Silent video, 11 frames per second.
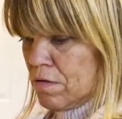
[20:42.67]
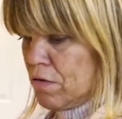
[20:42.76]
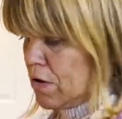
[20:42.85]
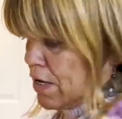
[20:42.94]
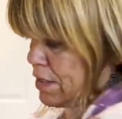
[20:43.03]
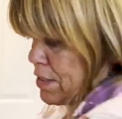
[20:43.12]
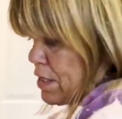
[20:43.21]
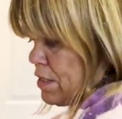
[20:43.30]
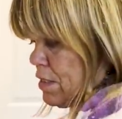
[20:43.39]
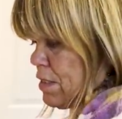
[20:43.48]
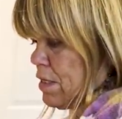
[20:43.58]
You guys
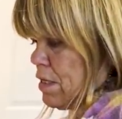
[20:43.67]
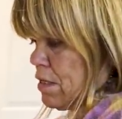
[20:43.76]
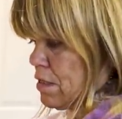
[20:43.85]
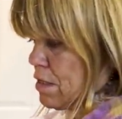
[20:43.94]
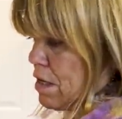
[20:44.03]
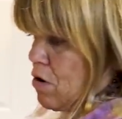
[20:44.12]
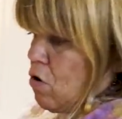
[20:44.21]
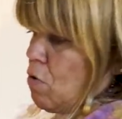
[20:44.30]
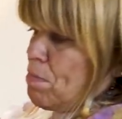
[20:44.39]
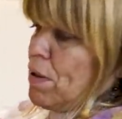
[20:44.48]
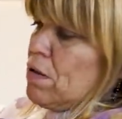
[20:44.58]
can see this, I
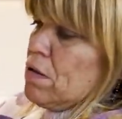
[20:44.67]
hope.